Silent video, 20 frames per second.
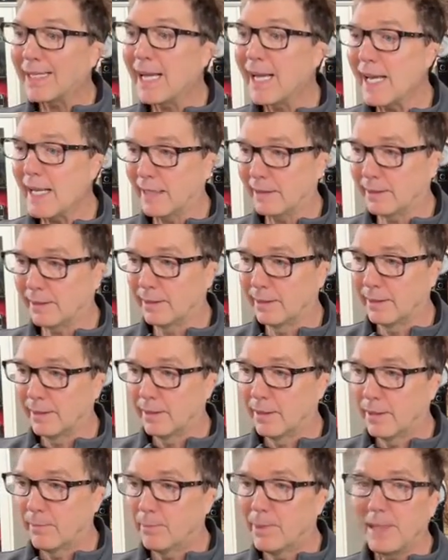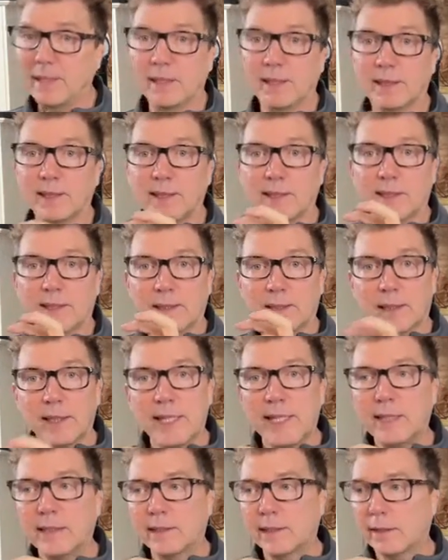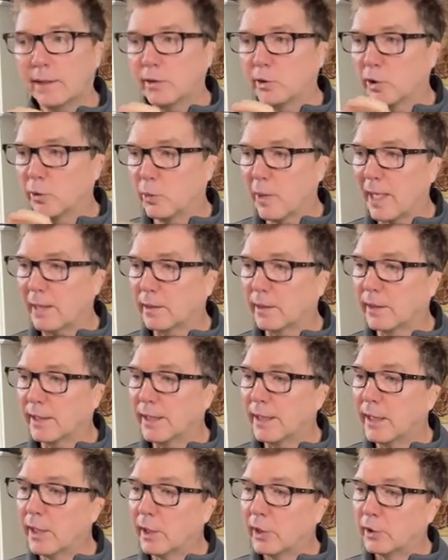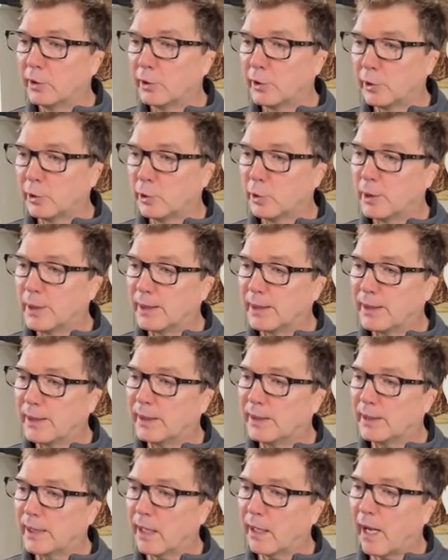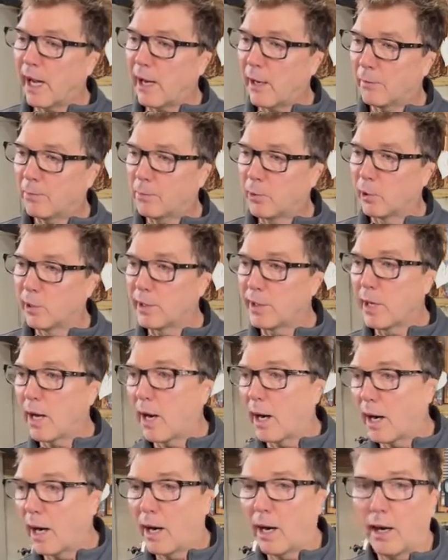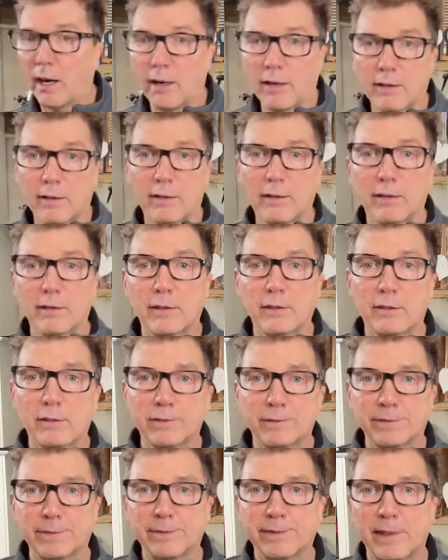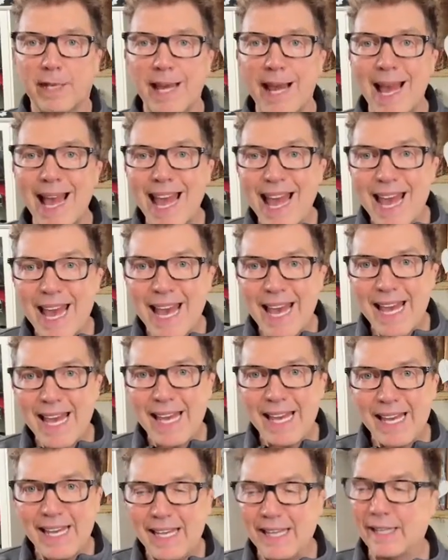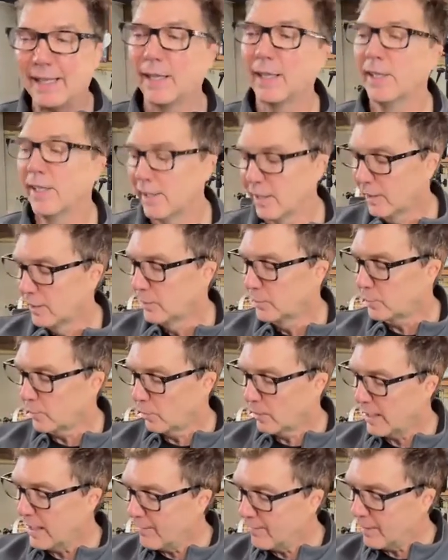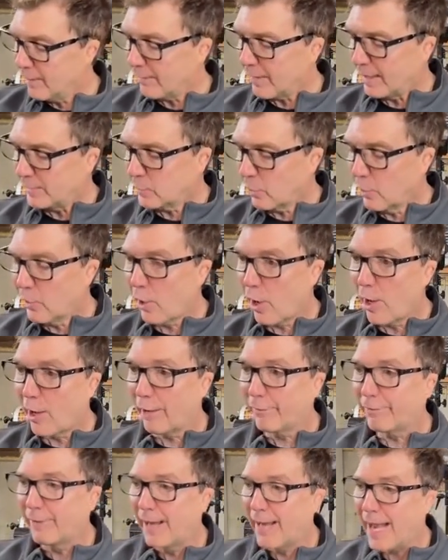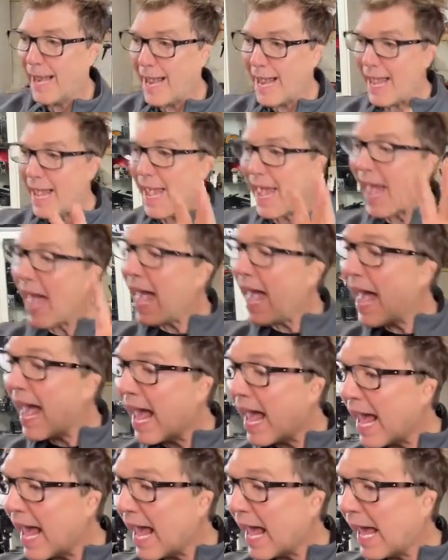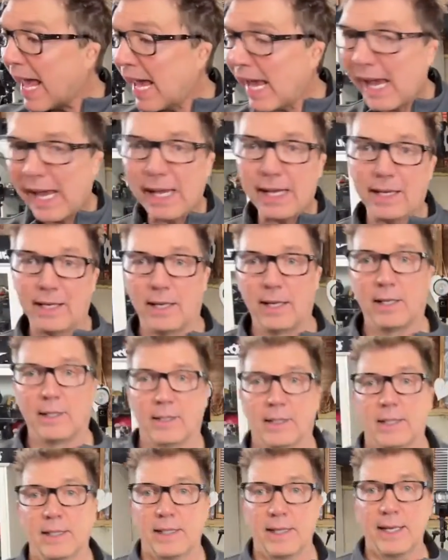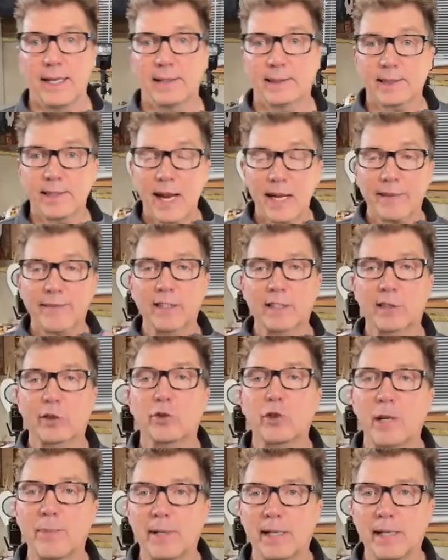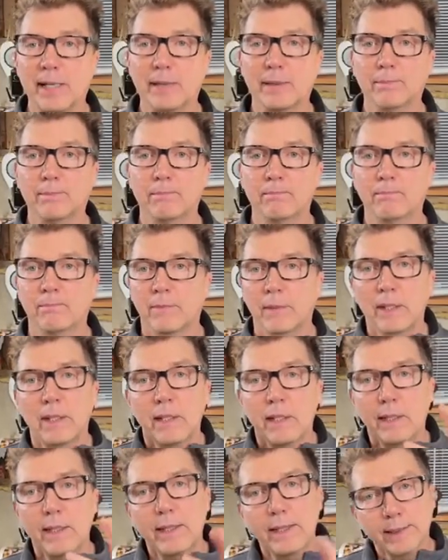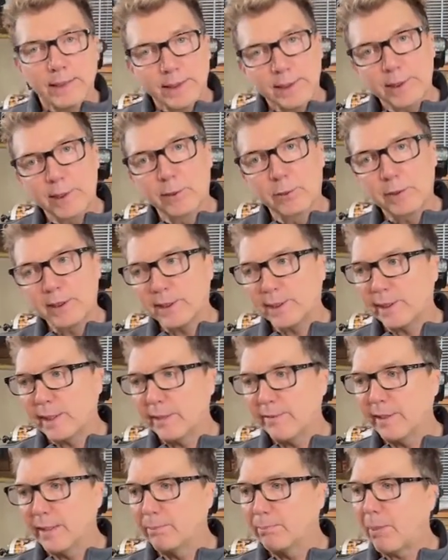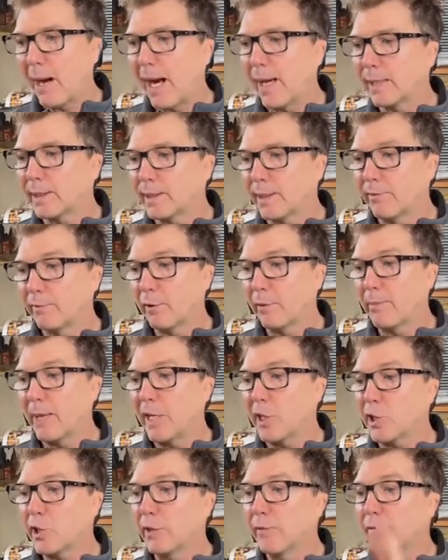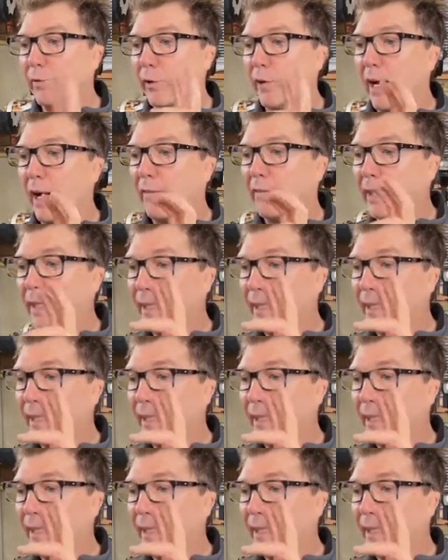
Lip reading: I can't because it's linked directly to the TTL output of A. So even if I turn off A and it's not even contributing, it's still receiving biased information for